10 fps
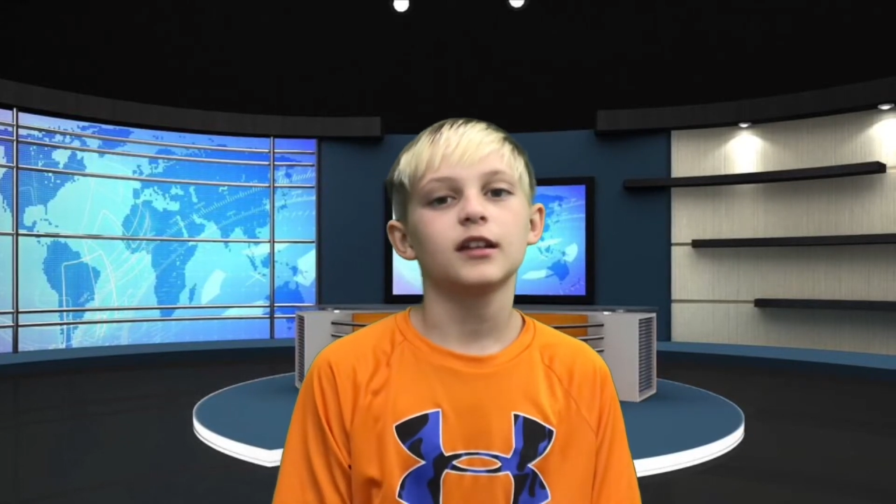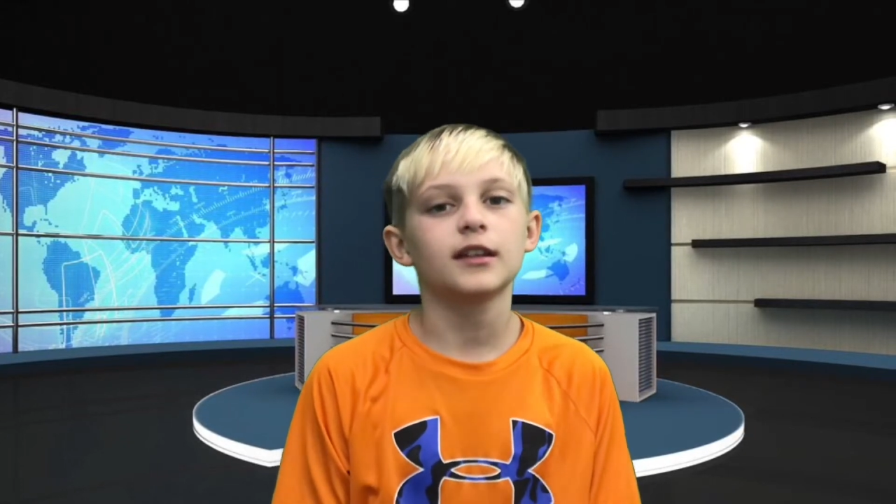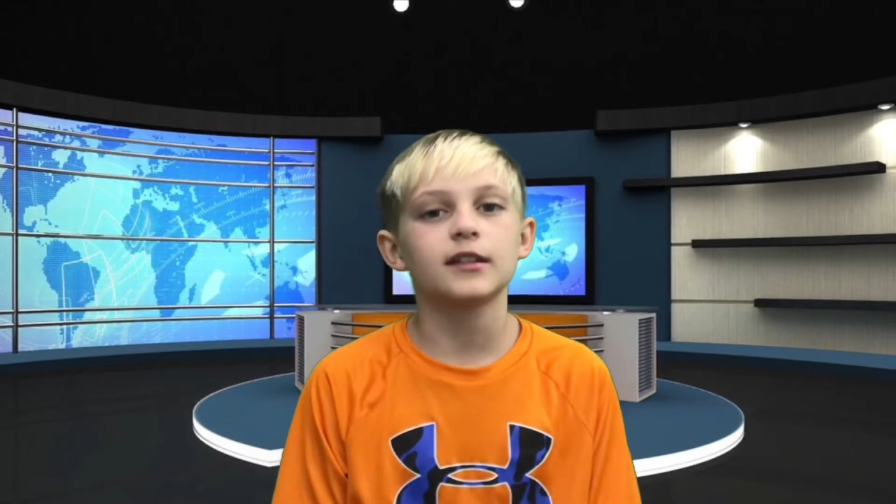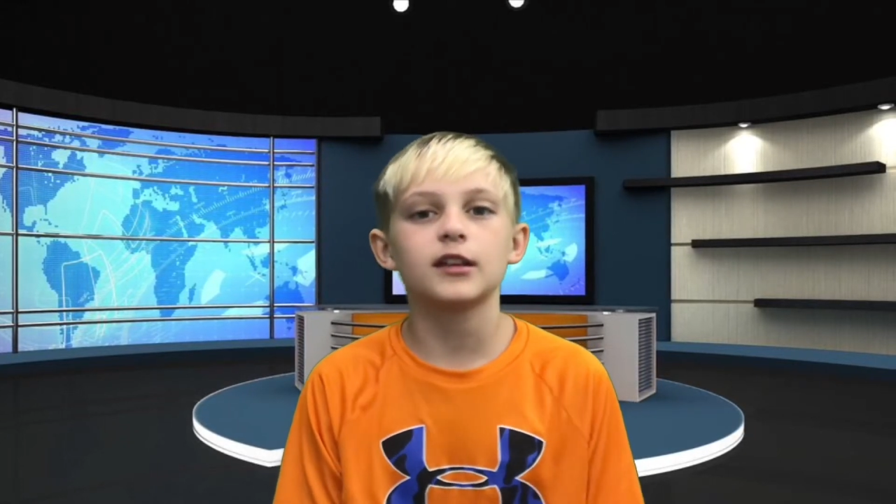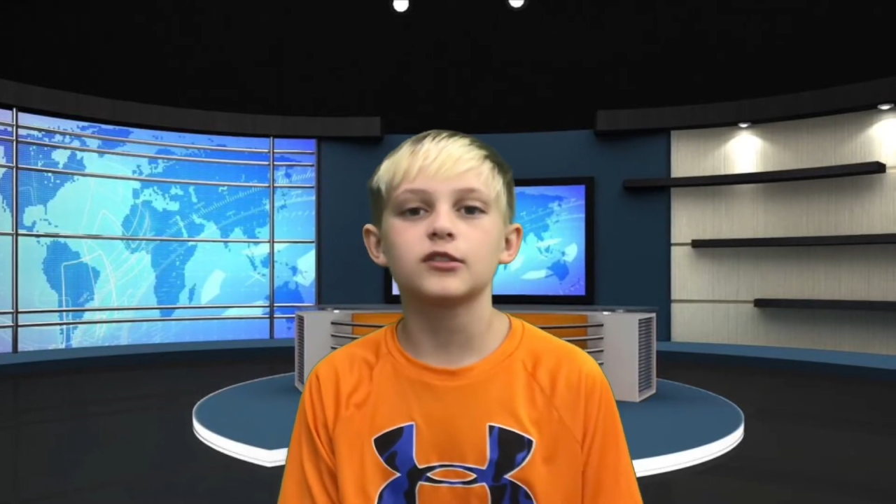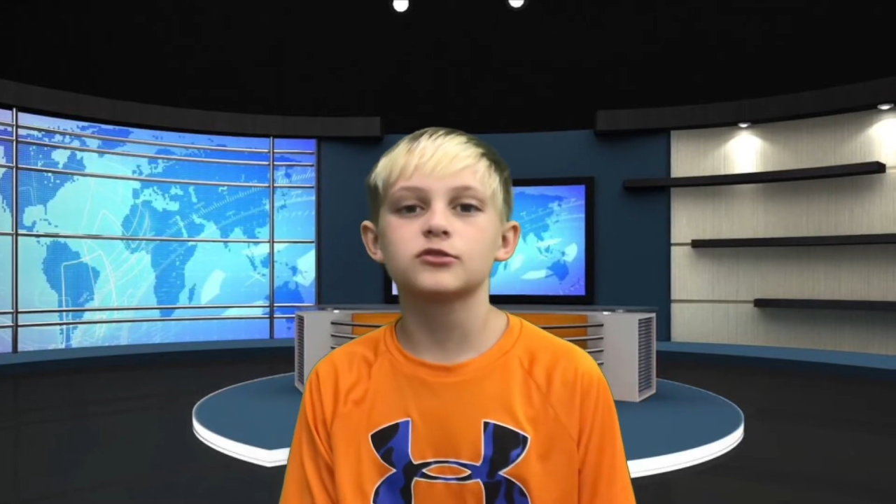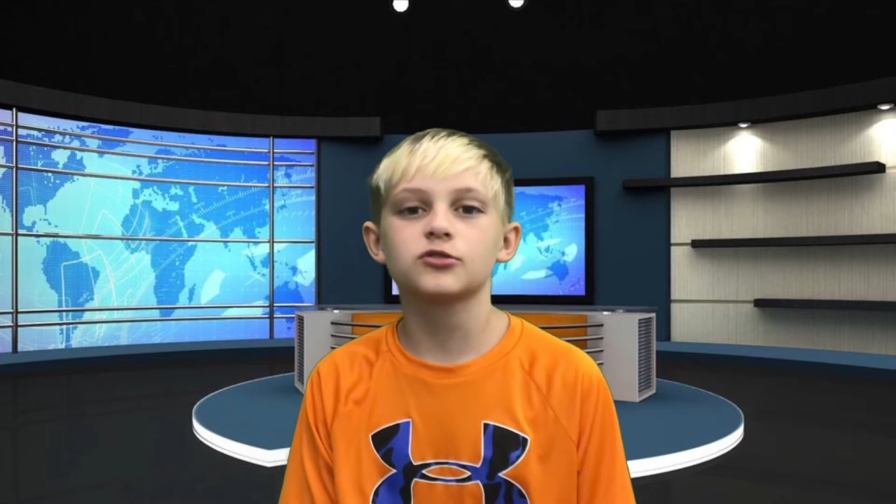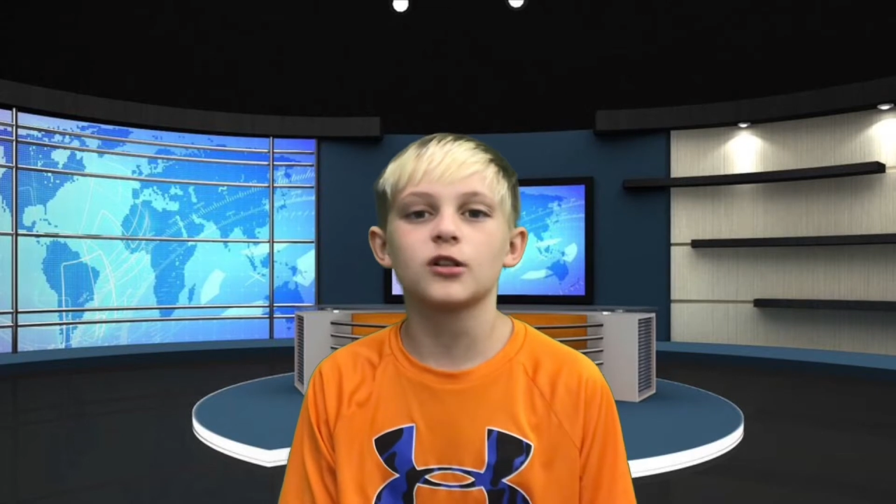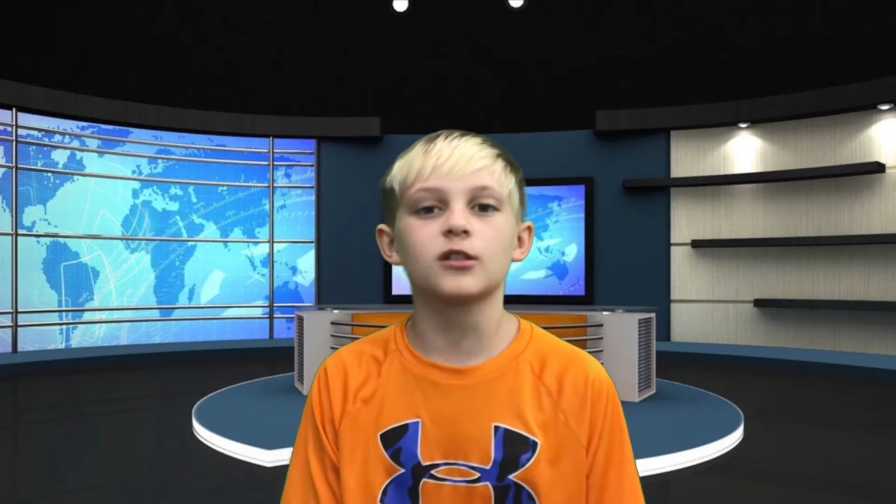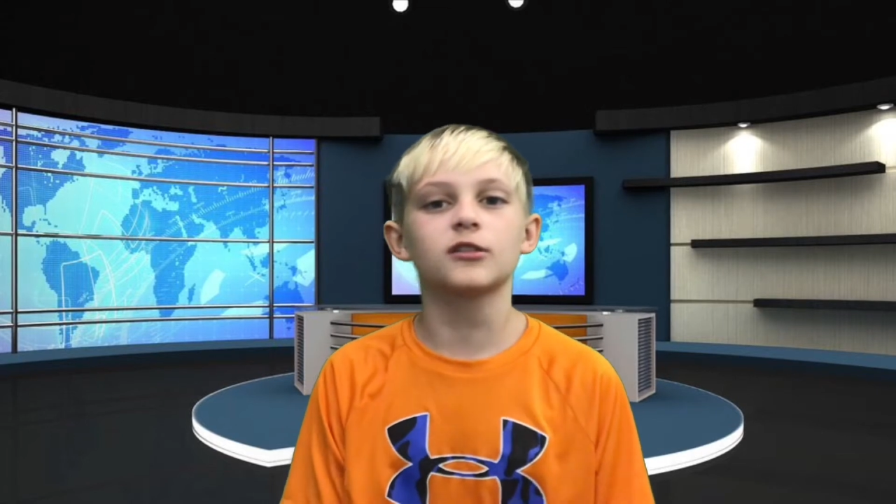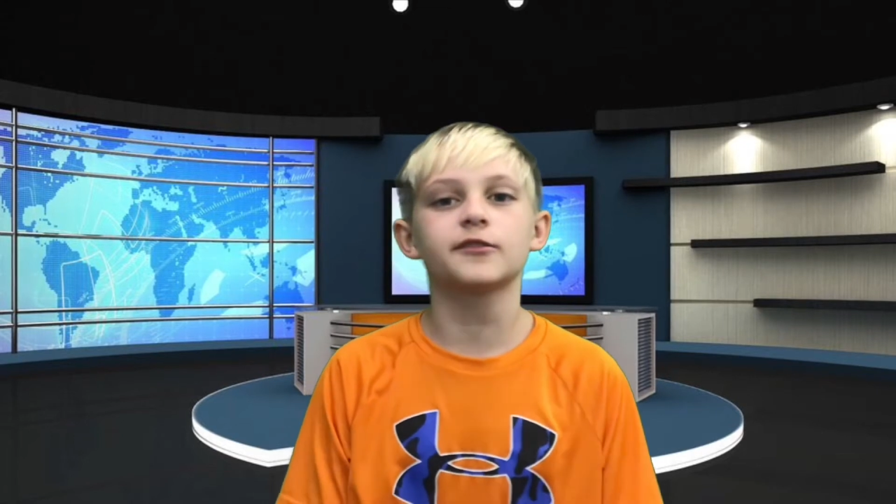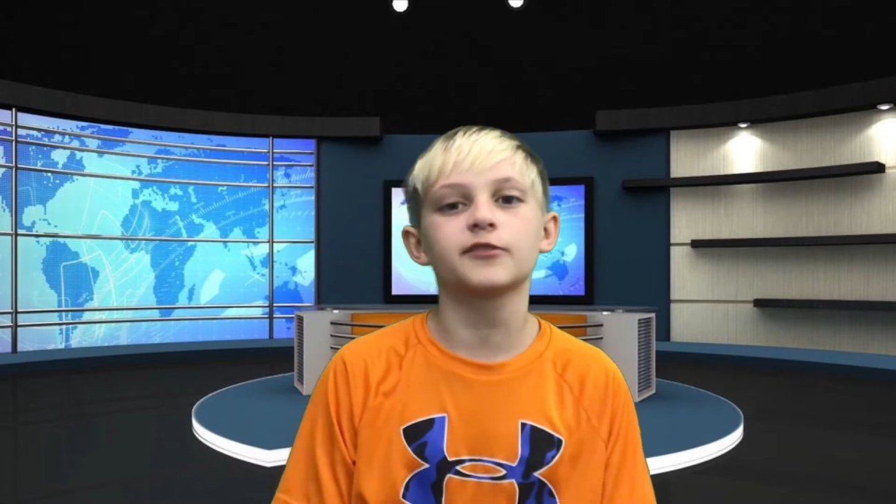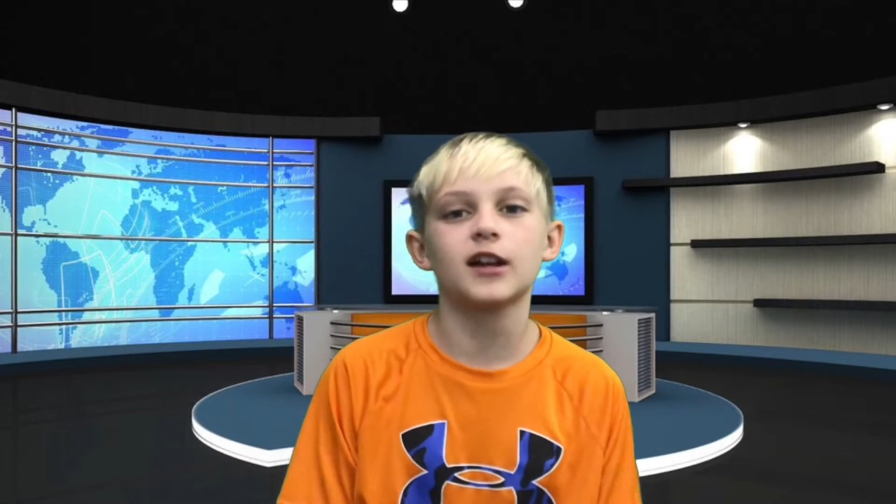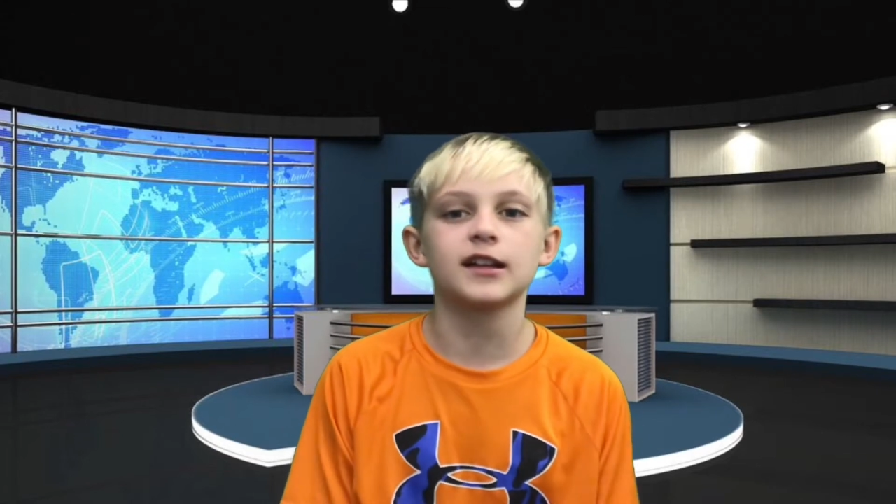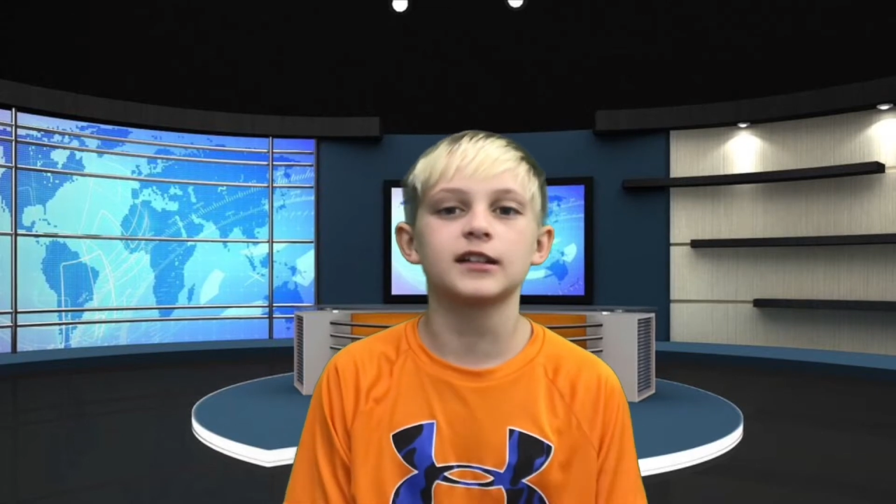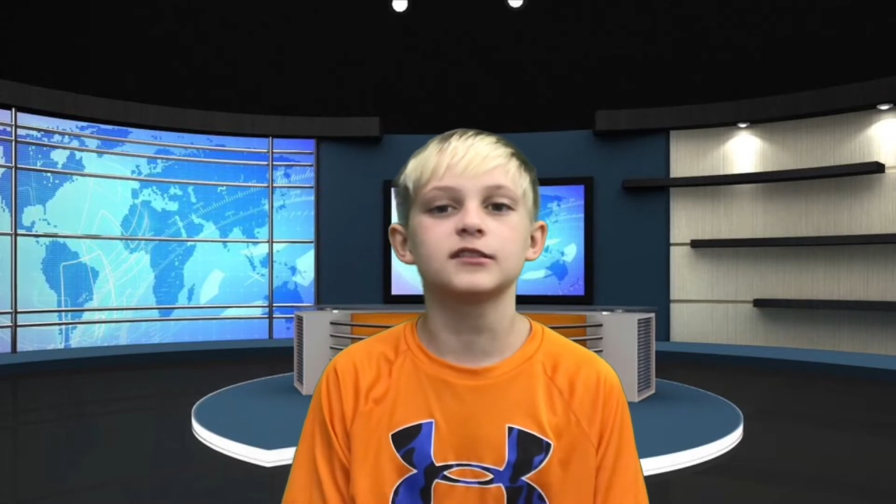and get drawn on Friday